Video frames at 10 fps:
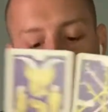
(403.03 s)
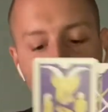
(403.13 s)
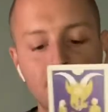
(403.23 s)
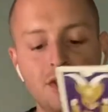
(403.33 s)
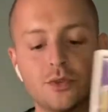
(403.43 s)

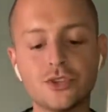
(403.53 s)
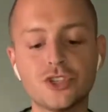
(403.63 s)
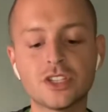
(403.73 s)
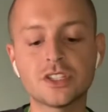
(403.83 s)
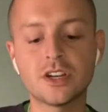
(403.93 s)
I mean, you were
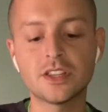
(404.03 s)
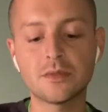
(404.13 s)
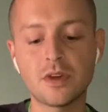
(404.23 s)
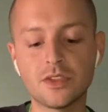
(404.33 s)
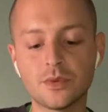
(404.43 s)
just starting the
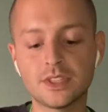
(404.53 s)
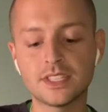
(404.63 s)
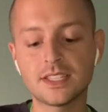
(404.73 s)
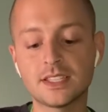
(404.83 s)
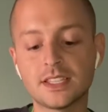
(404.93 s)
month with a
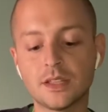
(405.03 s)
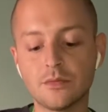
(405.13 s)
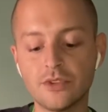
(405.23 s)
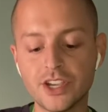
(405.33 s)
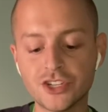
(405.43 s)
sense of
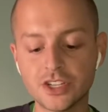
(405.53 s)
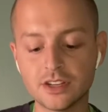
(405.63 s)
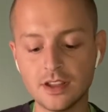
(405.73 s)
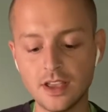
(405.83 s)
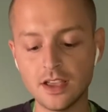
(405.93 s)

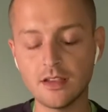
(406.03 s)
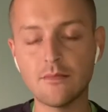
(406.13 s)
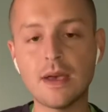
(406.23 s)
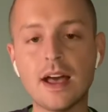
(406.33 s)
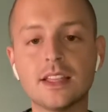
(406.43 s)
celebration,
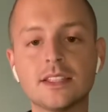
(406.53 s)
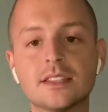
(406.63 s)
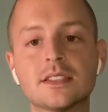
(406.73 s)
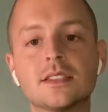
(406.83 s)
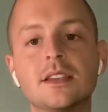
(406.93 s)

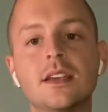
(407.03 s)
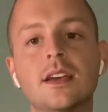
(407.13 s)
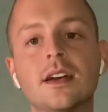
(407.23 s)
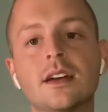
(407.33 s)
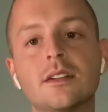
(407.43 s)
balance,
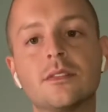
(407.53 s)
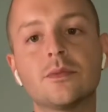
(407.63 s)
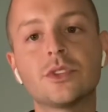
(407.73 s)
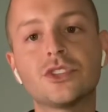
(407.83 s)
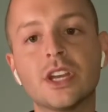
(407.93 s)
uh,
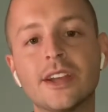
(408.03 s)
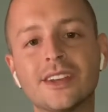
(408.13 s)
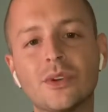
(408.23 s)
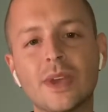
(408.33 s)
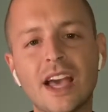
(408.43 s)
with the
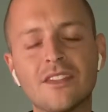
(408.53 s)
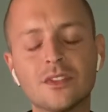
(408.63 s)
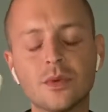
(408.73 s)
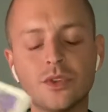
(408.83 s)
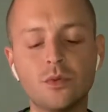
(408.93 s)
chariot going
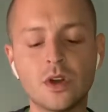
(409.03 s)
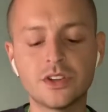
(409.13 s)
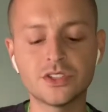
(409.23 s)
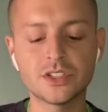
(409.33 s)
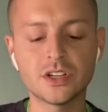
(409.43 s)
after what you want
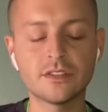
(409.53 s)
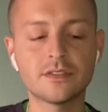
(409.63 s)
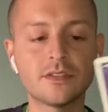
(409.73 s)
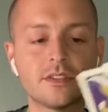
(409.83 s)
and deserve.